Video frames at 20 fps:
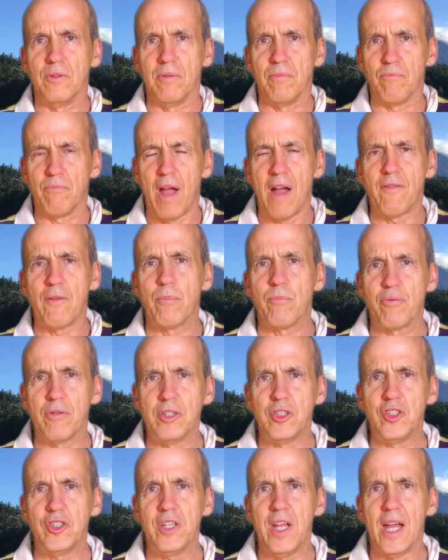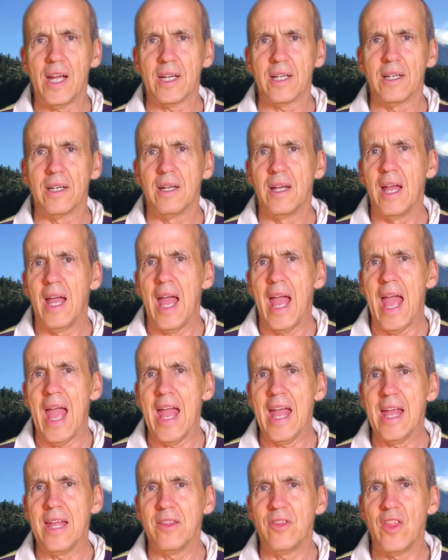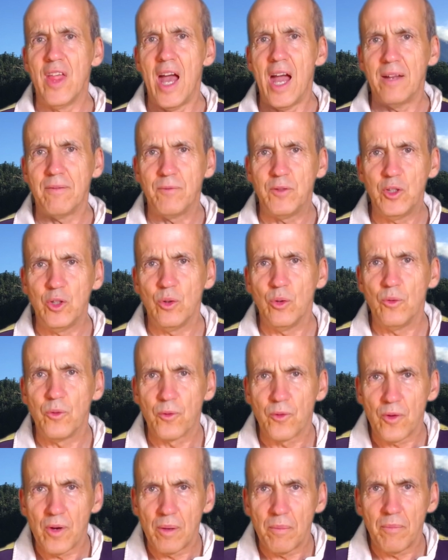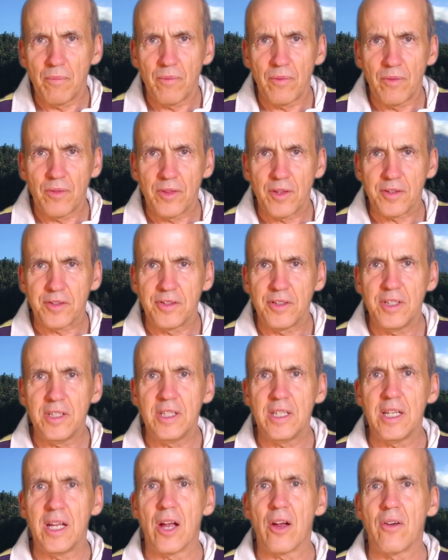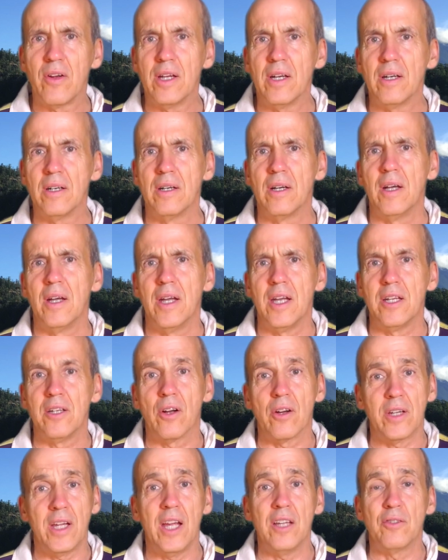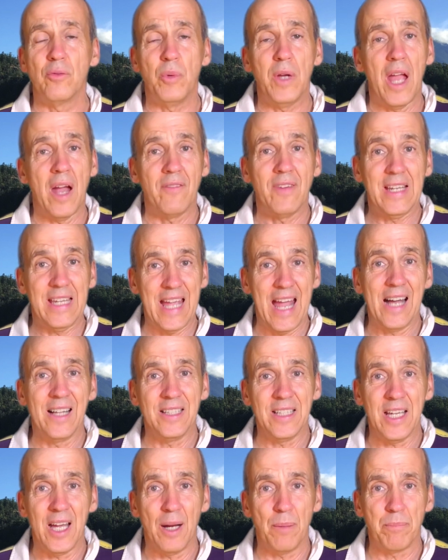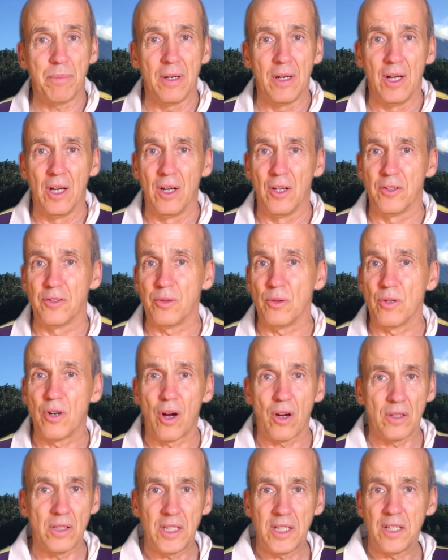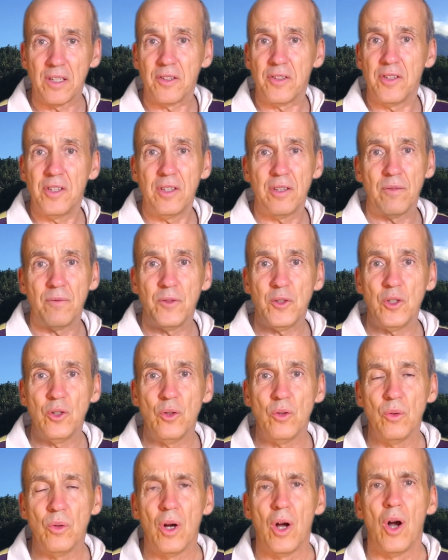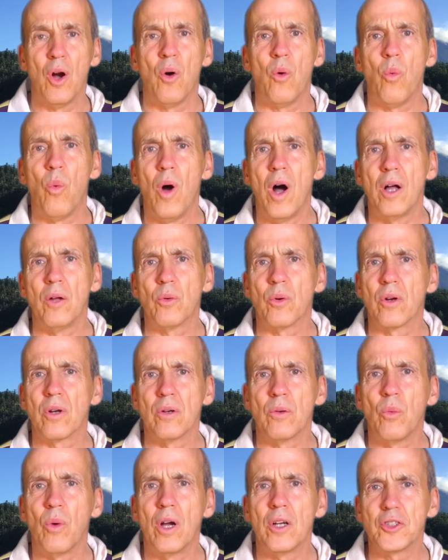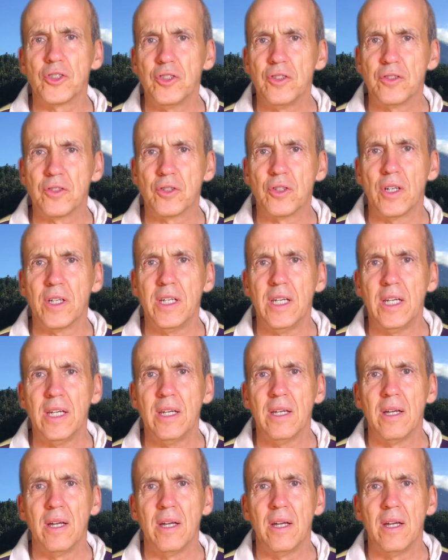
have a bridge deck, and that view from the seating area, in our case we have a galley up, so Carly can see the view while she's cooking,